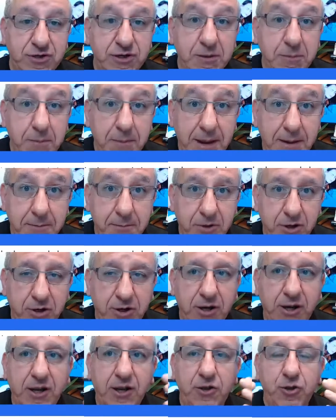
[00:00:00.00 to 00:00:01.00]
remember.
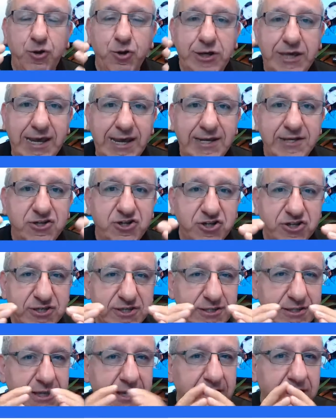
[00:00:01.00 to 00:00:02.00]
You can't just
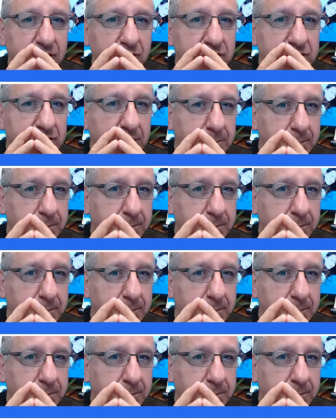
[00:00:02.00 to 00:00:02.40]
stay on the